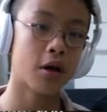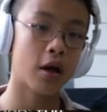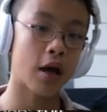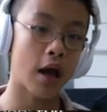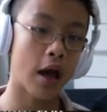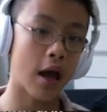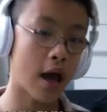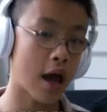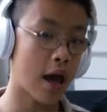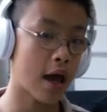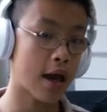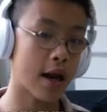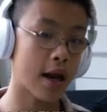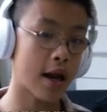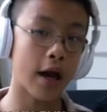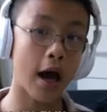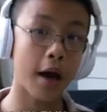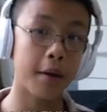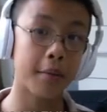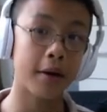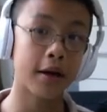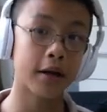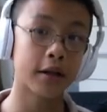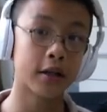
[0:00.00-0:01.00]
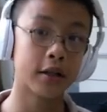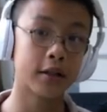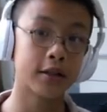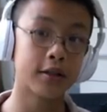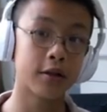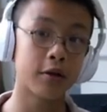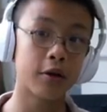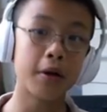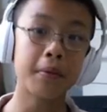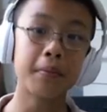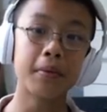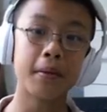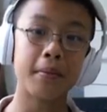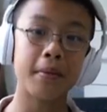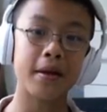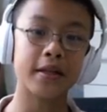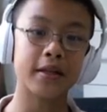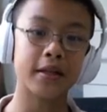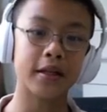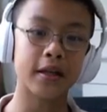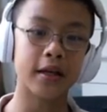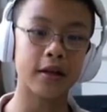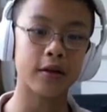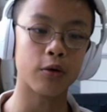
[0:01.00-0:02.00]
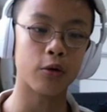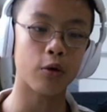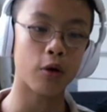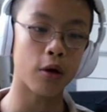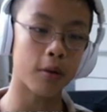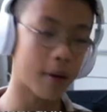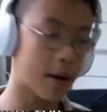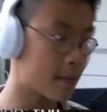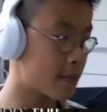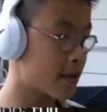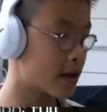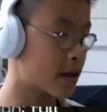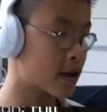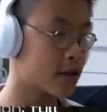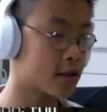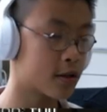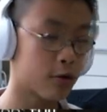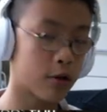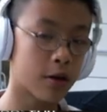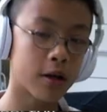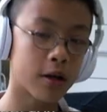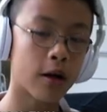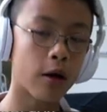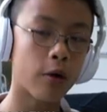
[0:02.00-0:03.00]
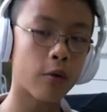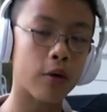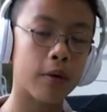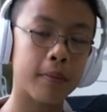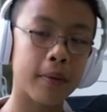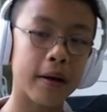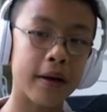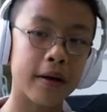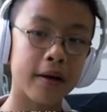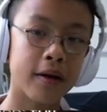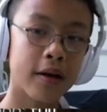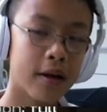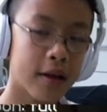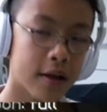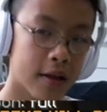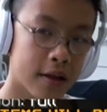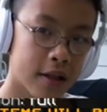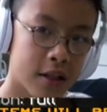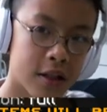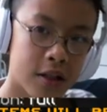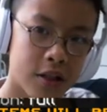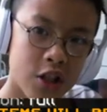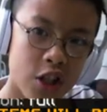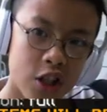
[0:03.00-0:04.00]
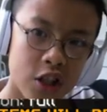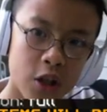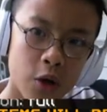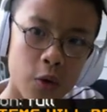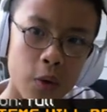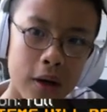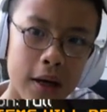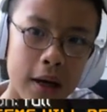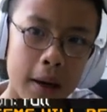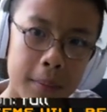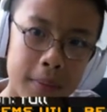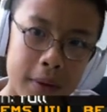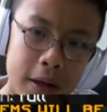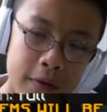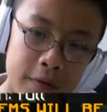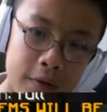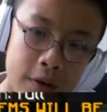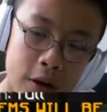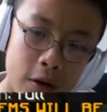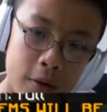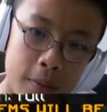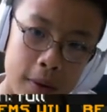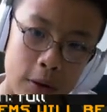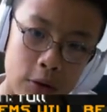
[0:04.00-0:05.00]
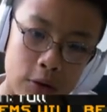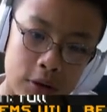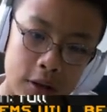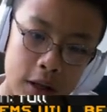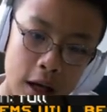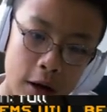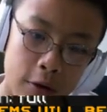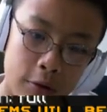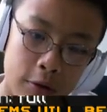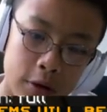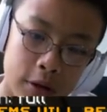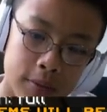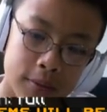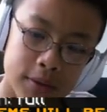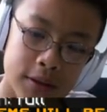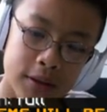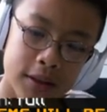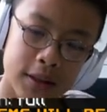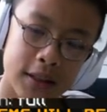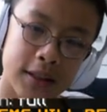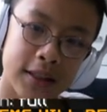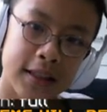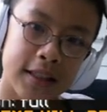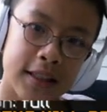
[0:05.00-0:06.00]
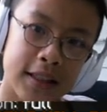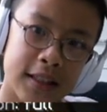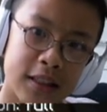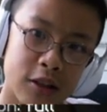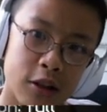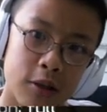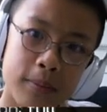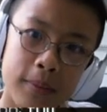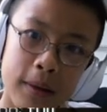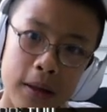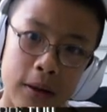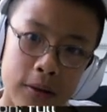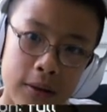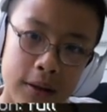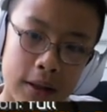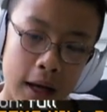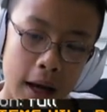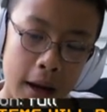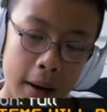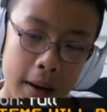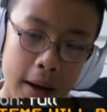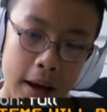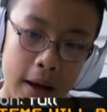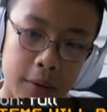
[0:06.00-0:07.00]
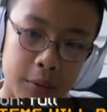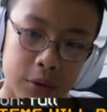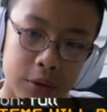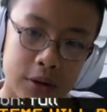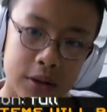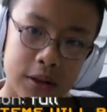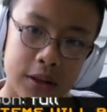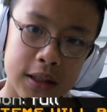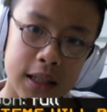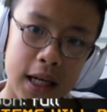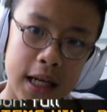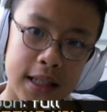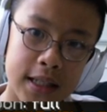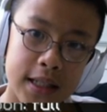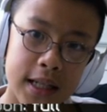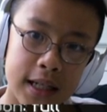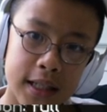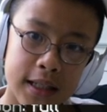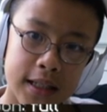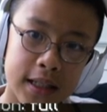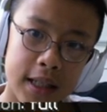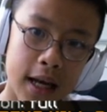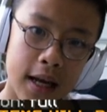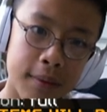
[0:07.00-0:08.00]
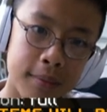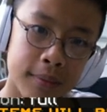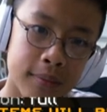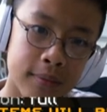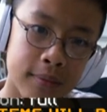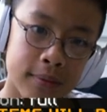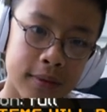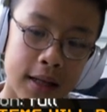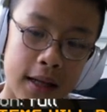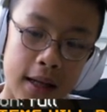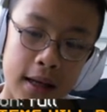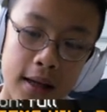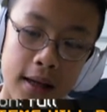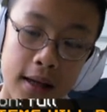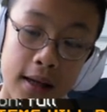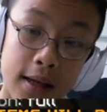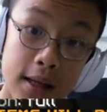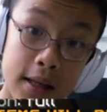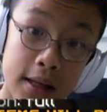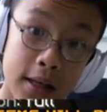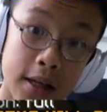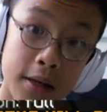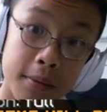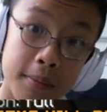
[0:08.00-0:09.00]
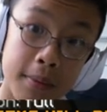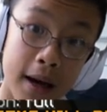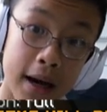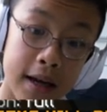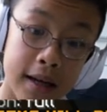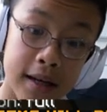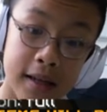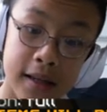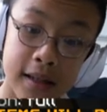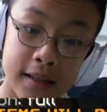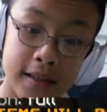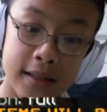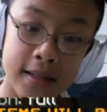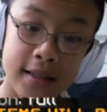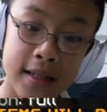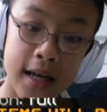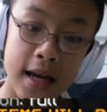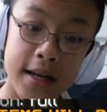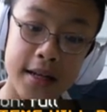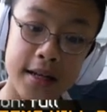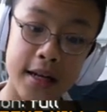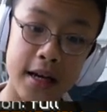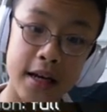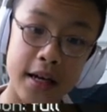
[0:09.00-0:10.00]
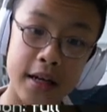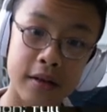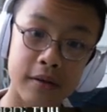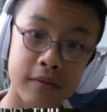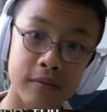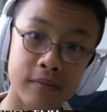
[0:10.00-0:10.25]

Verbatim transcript: And I might consider implementing it. Or I might be considering another one. But this is just a quick update video about Skyrealms. Sorry about that. And we'll see you guys next time. Goodbye. It's a sad day.